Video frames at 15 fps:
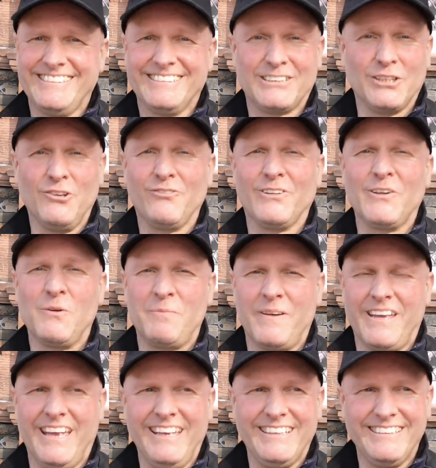It's lovely up
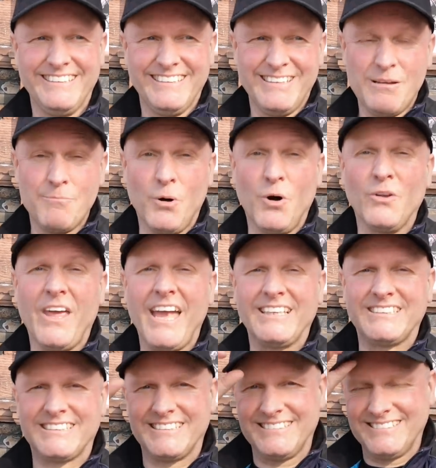here.
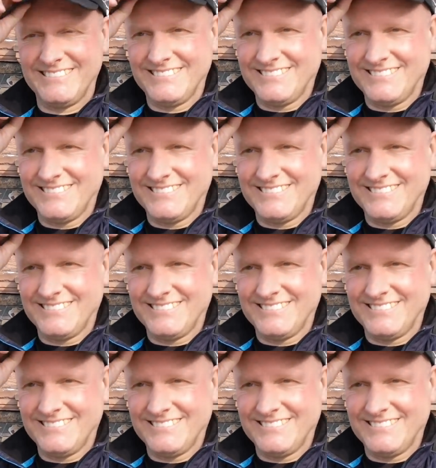Bowness.